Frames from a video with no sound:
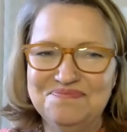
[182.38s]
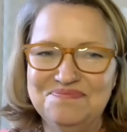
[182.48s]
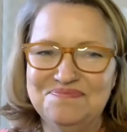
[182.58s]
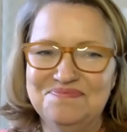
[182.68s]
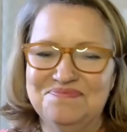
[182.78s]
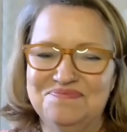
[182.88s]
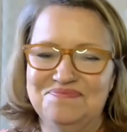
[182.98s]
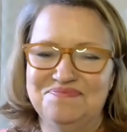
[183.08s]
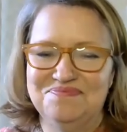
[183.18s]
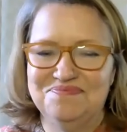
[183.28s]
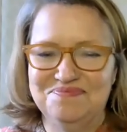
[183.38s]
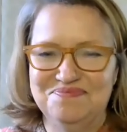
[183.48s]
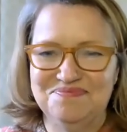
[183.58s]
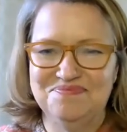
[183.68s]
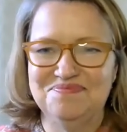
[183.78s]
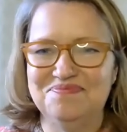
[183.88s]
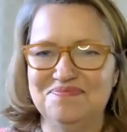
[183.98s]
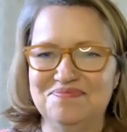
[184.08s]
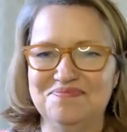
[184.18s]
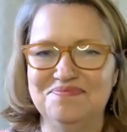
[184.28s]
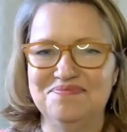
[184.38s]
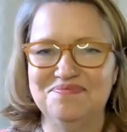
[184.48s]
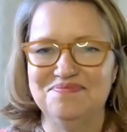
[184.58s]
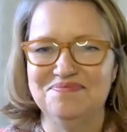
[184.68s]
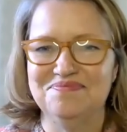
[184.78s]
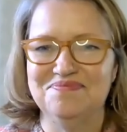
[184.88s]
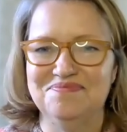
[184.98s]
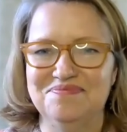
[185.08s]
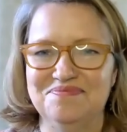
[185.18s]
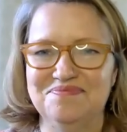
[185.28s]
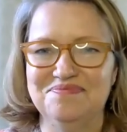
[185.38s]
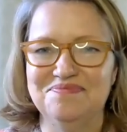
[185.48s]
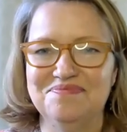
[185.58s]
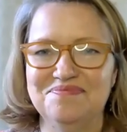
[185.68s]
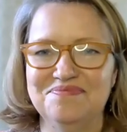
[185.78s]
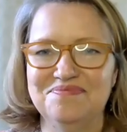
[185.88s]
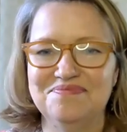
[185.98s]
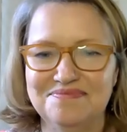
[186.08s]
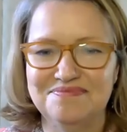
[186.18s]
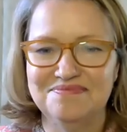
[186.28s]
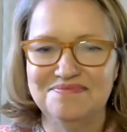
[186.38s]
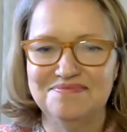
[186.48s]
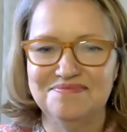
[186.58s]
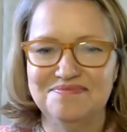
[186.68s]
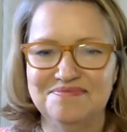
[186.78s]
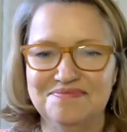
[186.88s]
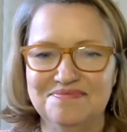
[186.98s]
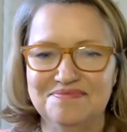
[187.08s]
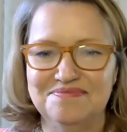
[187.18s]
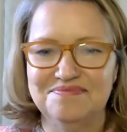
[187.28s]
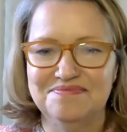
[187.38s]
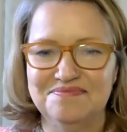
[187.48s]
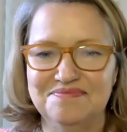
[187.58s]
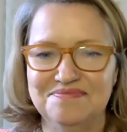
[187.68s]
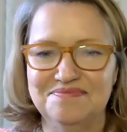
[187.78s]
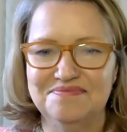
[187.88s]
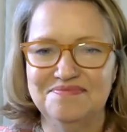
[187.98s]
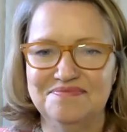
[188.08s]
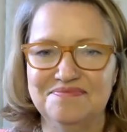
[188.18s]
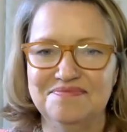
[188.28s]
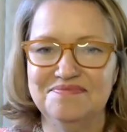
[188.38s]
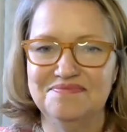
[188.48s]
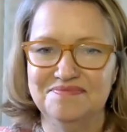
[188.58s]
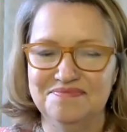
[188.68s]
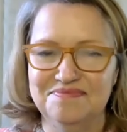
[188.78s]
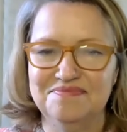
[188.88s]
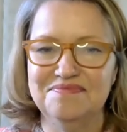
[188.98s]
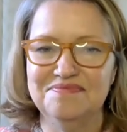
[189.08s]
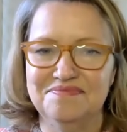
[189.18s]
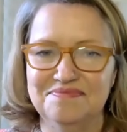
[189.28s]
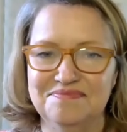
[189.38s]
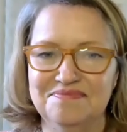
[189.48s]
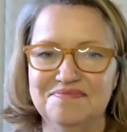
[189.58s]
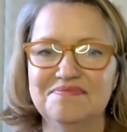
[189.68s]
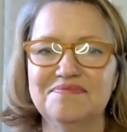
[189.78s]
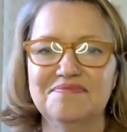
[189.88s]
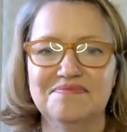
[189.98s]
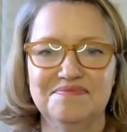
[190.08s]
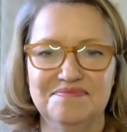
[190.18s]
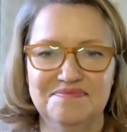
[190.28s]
(silent)